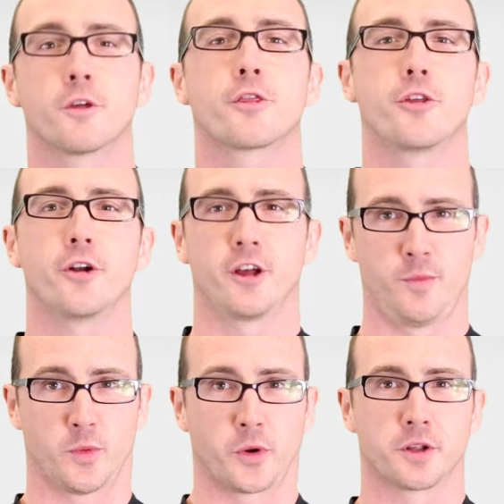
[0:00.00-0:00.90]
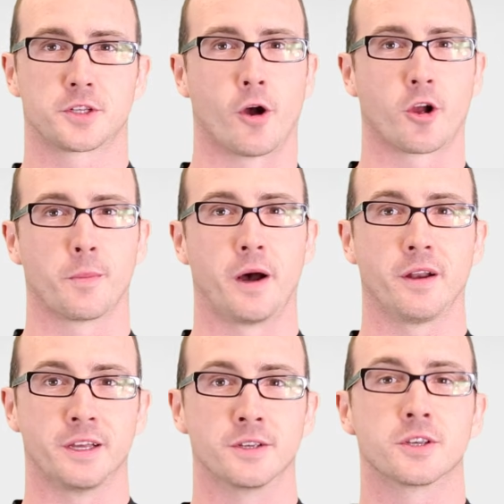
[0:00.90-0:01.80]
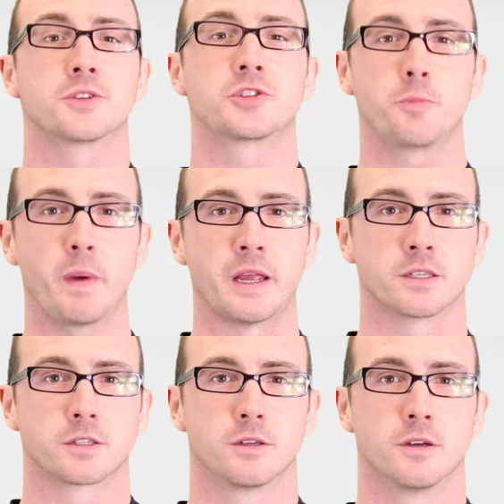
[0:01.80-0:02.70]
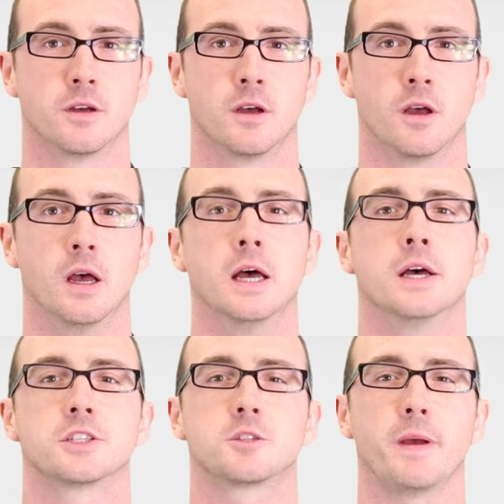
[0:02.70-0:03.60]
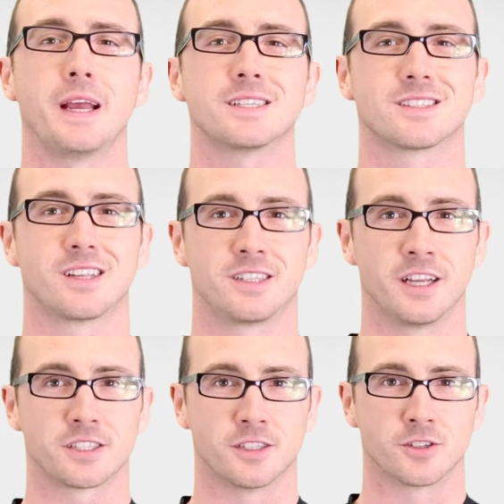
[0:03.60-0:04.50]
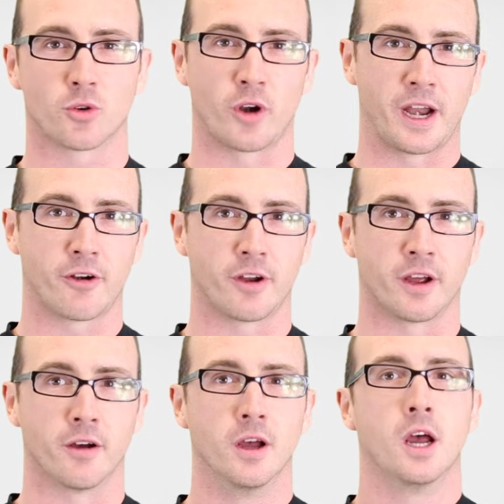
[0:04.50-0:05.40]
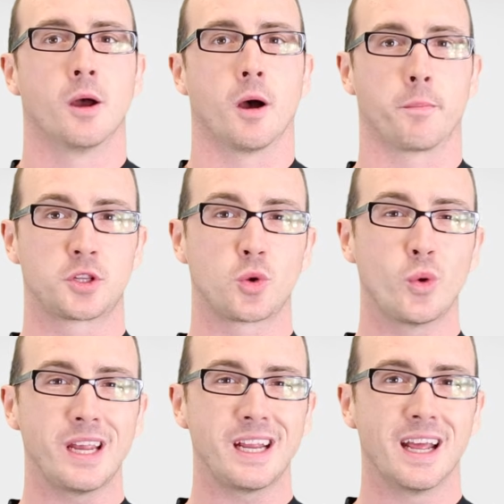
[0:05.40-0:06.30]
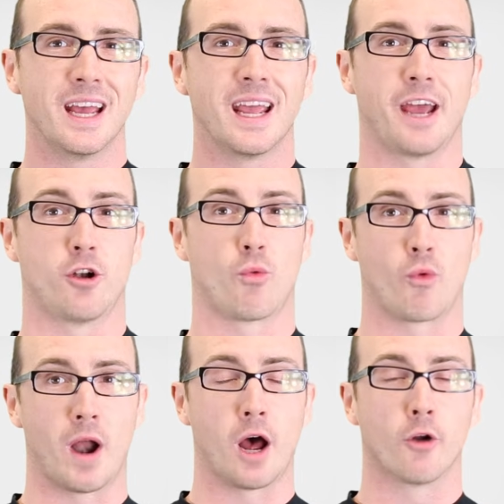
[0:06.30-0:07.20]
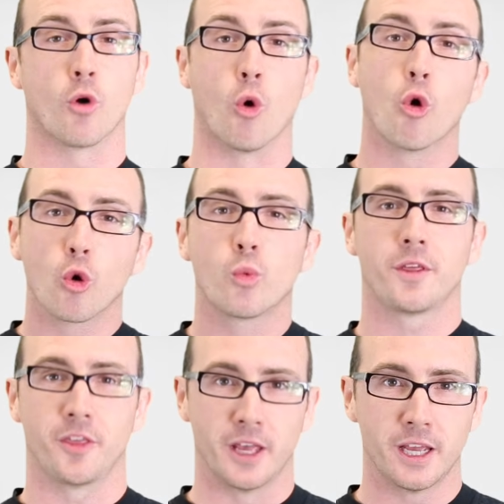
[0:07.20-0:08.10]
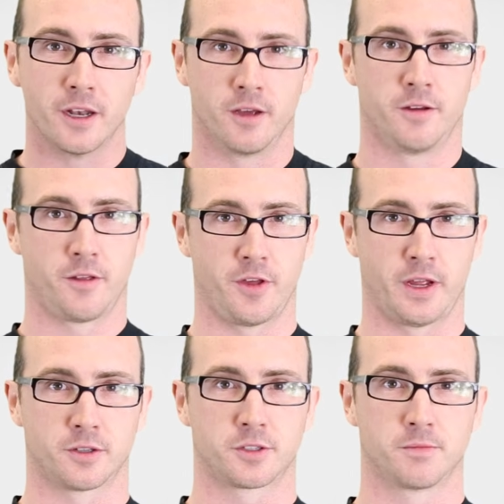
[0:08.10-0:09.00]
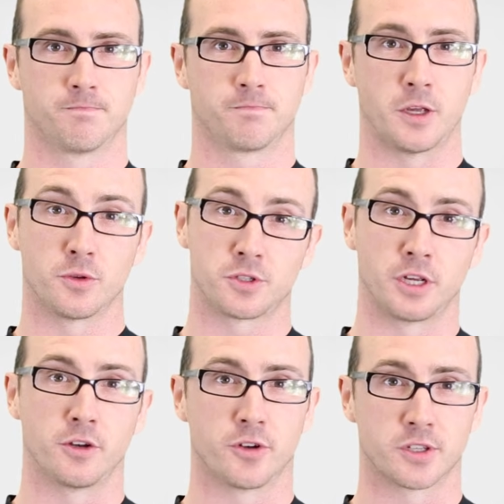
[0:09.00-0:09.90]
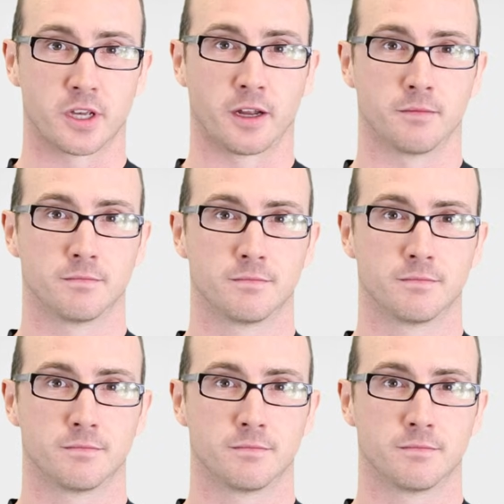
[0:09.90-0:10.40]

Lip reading: The third element we're going to talk about is space. Space is the distance or area between and around or within things that you see in your design.